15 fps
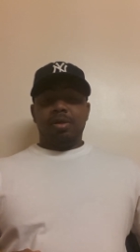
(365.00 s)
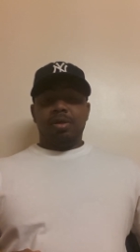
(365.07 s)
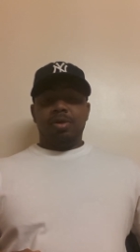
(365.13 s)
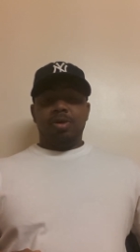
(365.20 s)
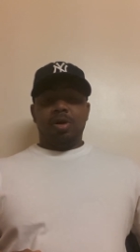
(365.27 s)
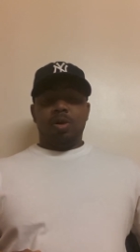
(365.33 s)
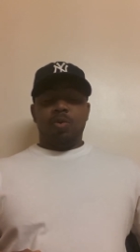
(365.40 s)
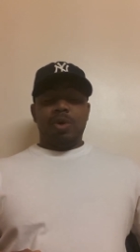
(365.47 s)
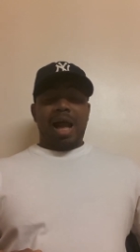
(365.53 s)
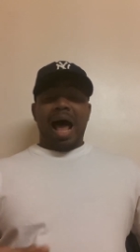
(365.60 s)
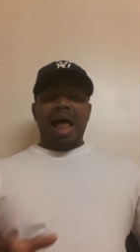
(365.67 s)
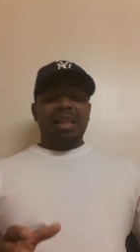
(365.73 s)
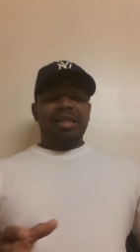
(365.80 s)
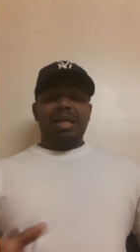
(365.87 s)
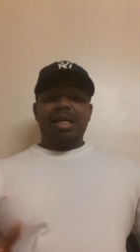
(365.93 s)
You know, when
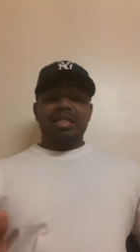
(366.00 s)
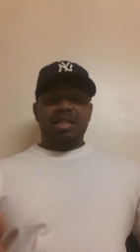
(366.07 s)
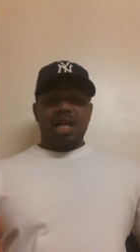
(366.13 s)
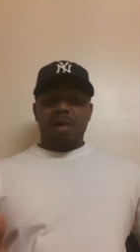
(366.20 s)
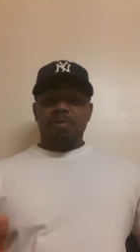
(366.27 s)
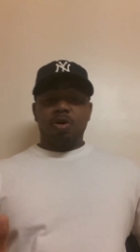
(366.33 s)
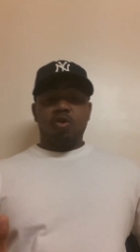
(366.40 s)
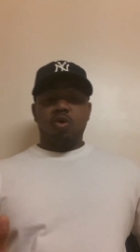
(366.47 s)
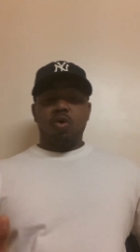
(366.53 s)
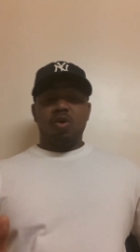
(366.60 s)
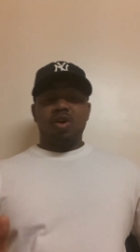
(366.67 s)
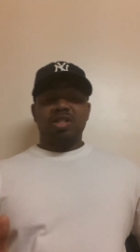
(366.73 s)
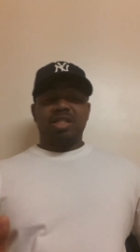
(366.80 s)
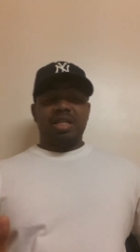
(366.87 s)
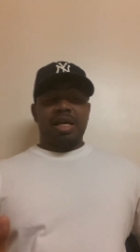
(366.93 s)
holidays come
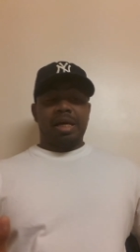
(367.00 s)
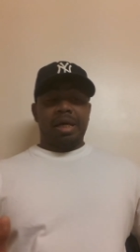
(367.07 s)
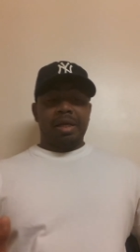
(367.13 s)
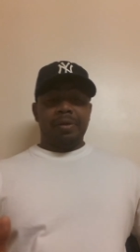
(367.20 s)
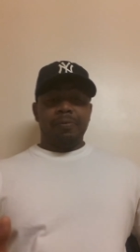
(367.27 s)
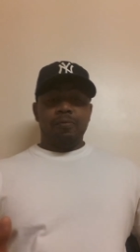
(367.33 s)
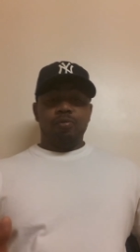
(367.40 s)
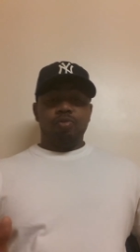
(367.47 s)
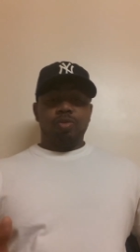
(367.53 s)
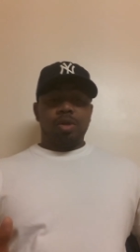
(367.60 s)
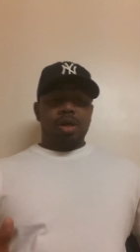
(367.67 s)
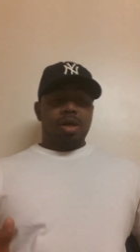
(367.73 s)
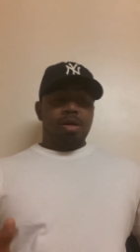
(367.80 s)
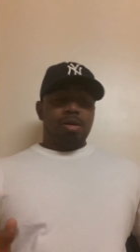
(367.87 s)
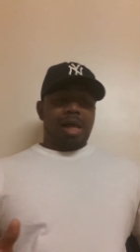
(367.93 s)
across, and
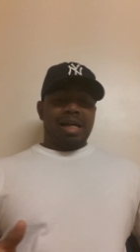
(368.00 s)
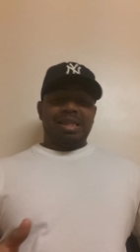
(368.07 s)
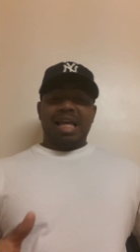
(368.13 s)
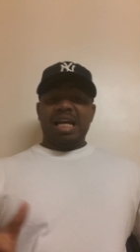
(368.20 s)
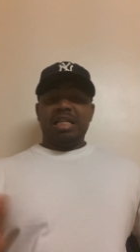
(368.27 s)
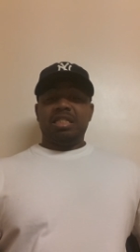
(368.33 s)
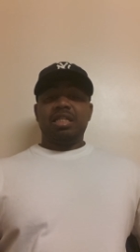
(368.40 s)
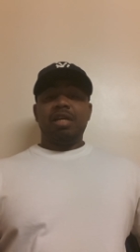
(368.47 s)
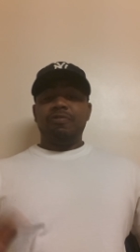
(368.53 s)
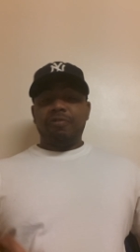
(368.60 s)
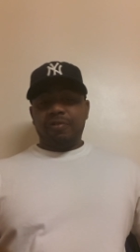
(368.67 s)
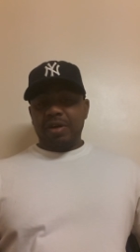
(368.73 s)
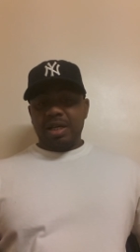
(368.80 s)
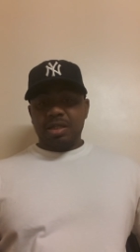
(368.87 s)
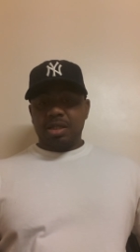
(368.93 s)
like Thanksgiving,
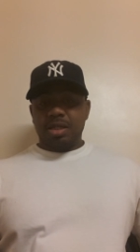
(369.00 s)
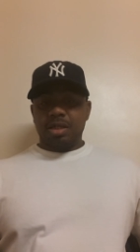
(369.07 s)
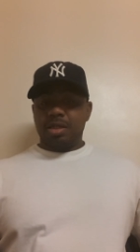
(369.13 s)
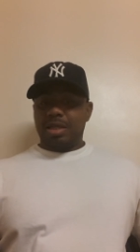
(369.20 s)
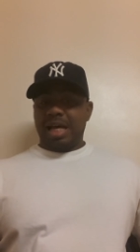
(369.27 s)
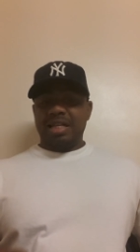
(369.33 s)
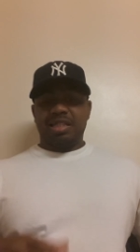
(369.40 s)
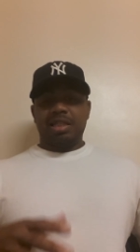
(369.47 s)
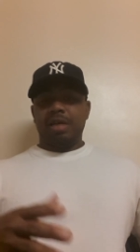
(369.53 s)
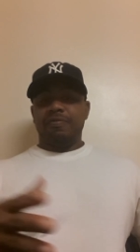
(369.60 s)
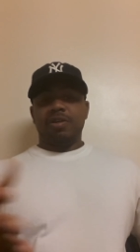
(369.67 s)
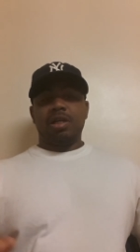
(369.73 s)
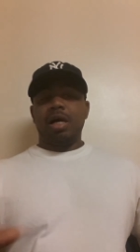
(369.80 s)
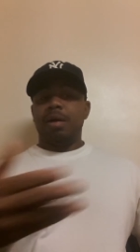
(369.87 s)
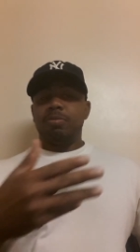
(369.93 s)
for instance,
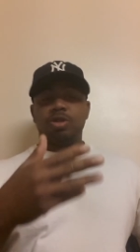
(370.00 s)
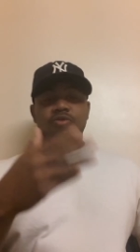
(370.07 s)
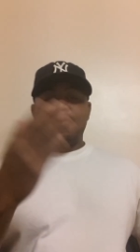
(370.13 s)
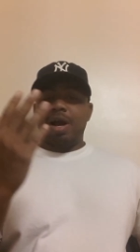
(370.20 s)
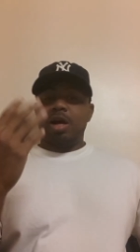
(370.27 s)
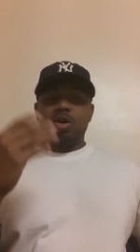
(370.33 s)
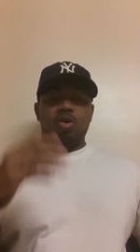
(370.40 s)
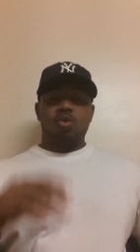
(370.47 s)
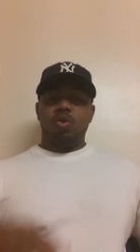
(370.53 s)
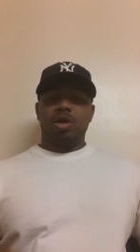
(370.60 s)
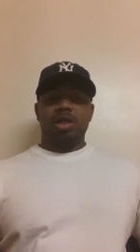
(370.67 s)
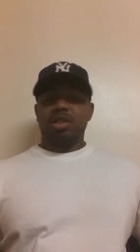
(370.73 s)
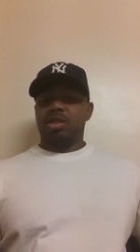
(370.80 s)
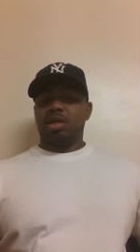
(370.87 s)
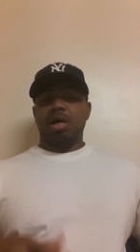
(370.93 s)
Thanksgiving comes around the
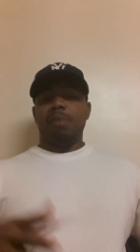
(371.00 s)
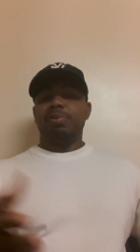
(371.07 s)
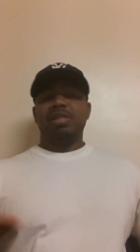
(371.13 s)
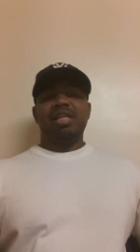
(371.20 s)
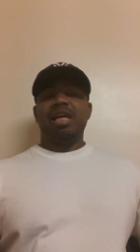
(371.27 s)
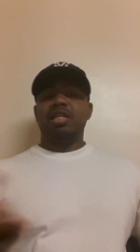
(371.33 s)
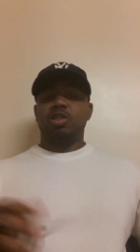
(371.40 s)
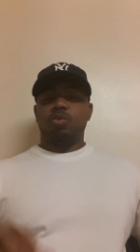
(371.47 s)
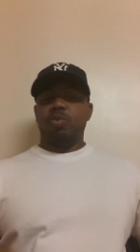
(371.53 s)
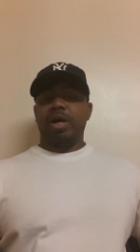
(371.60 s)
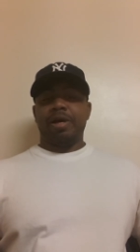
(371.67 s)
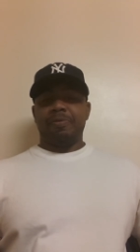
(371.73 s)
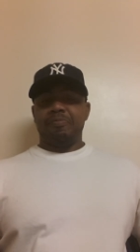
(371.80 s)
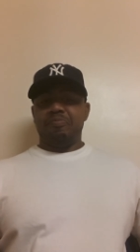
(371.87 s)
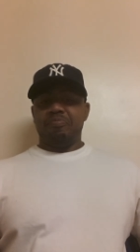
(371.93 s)
corner, it's a couple of days away,